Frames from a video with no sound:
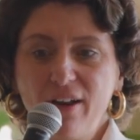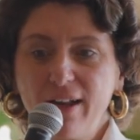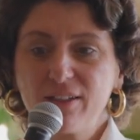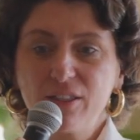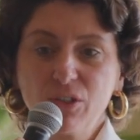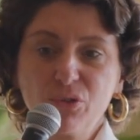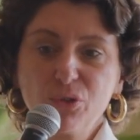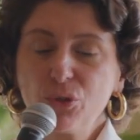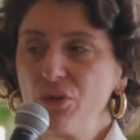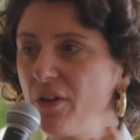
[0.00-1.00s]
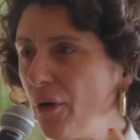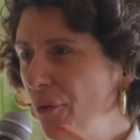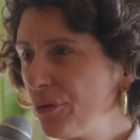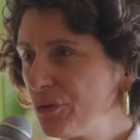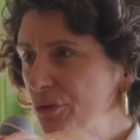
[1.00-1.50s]
like in the show, there
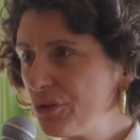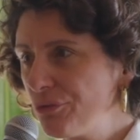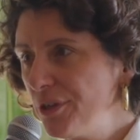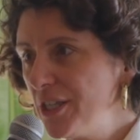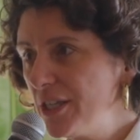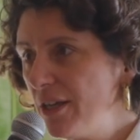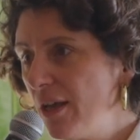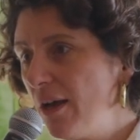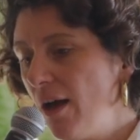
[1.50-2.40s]
are also 3